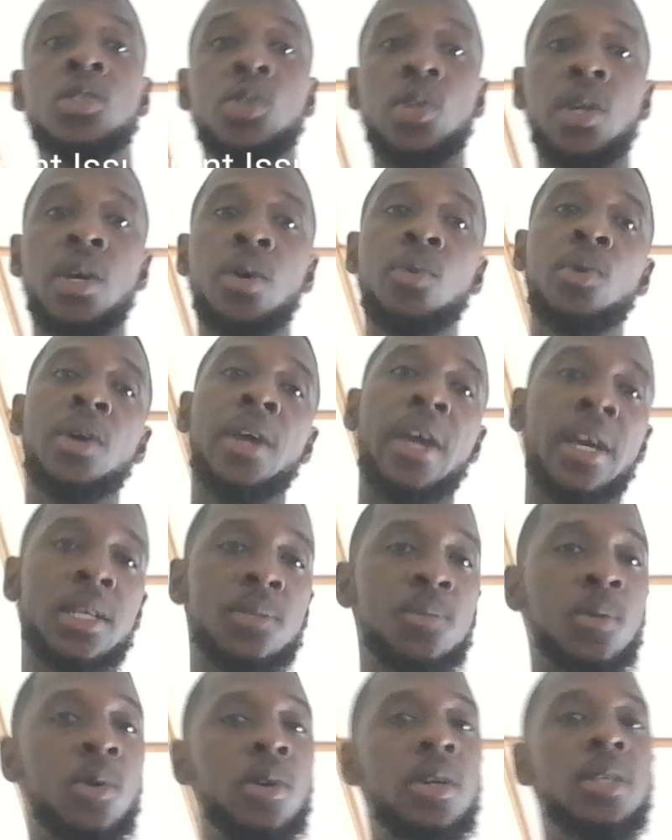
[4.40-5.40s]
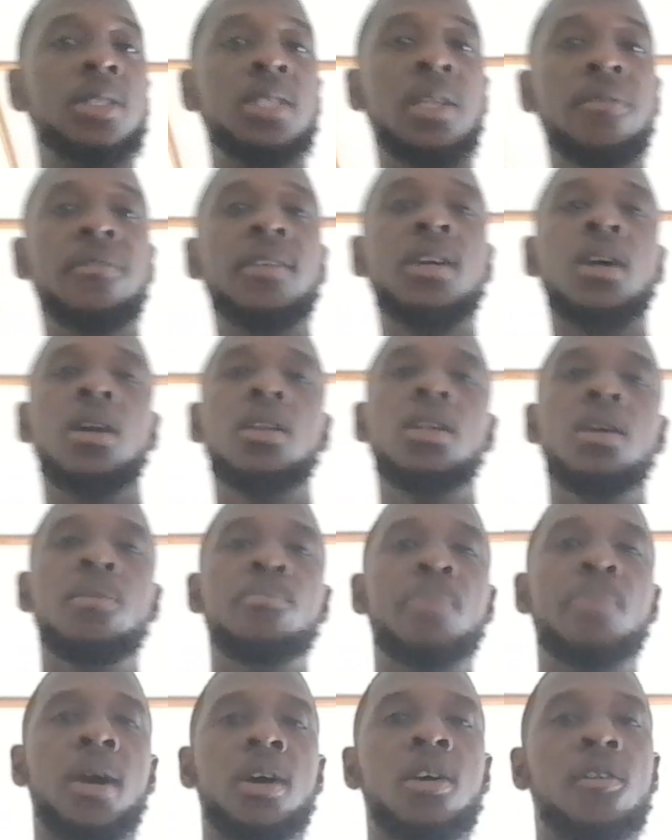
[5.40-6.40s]
Today, we explore the significant
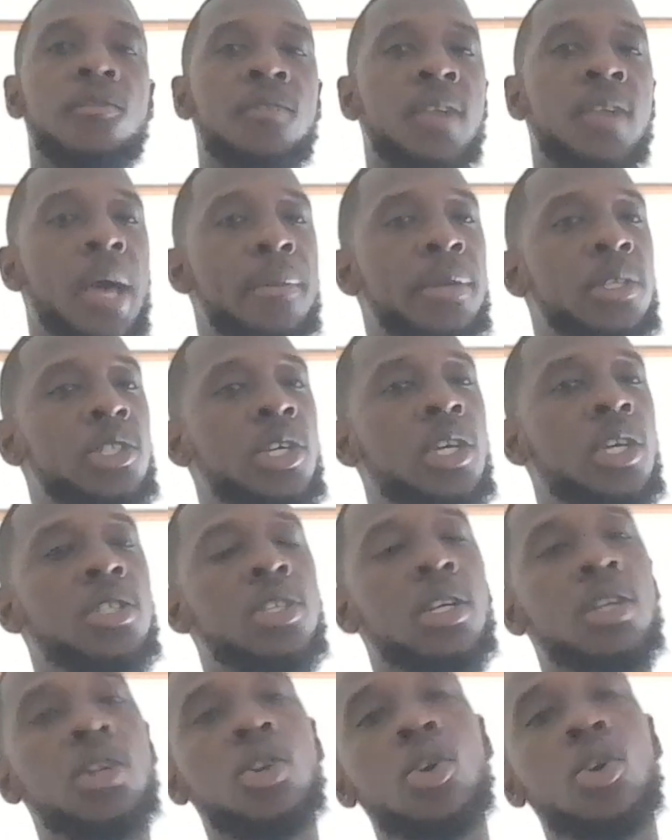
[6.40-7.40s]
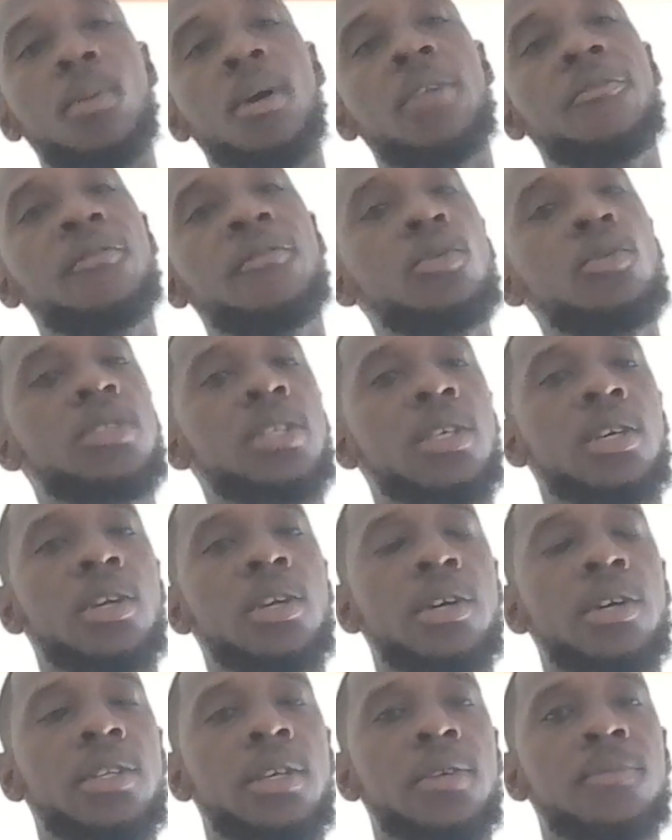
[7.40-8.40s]
impact of climate change on global food
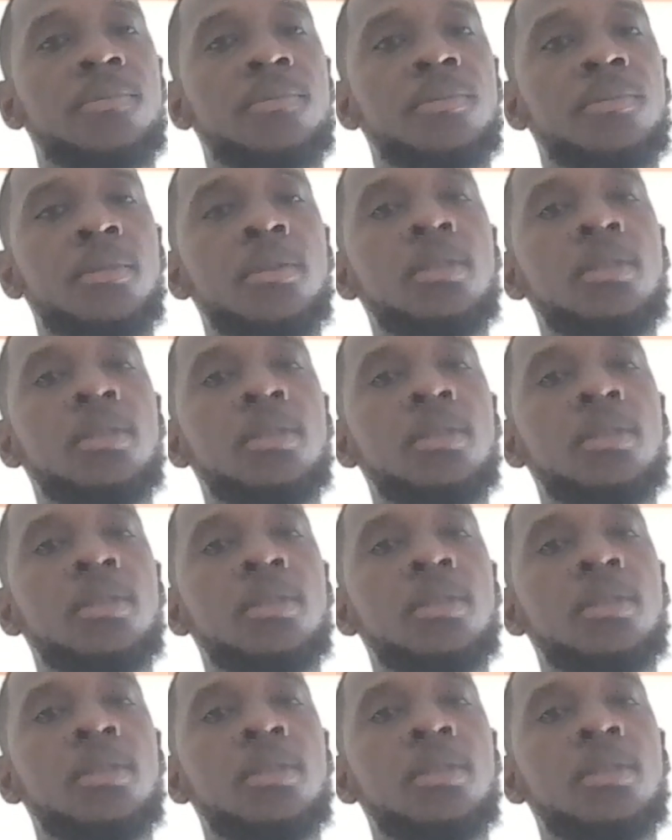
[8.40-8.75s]
security.